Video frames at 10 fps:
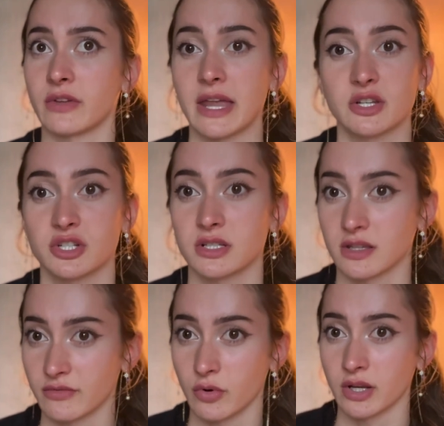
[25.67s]
anxious,
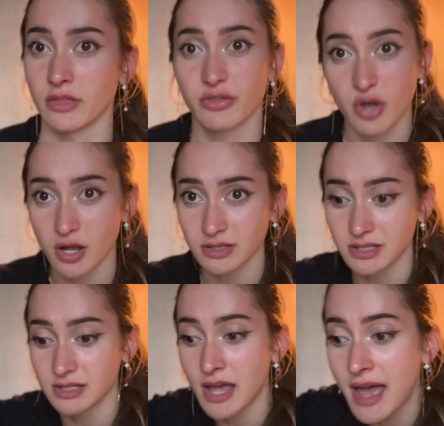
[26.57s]
avoidant thoughts,